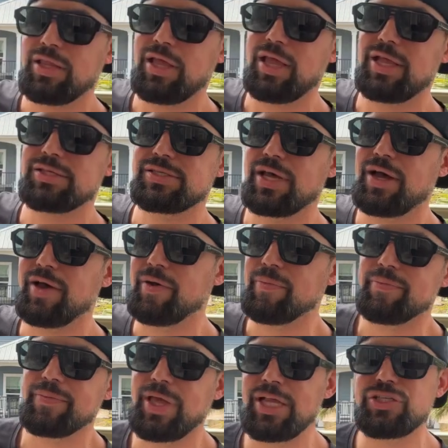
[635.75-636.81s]

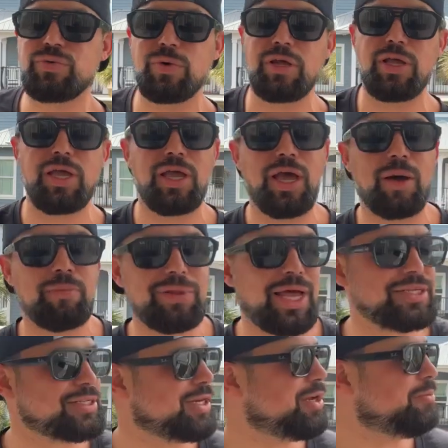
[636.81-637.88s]
It's really a
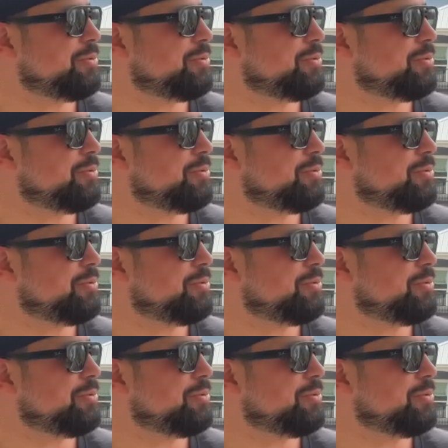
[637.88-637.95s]
blessing to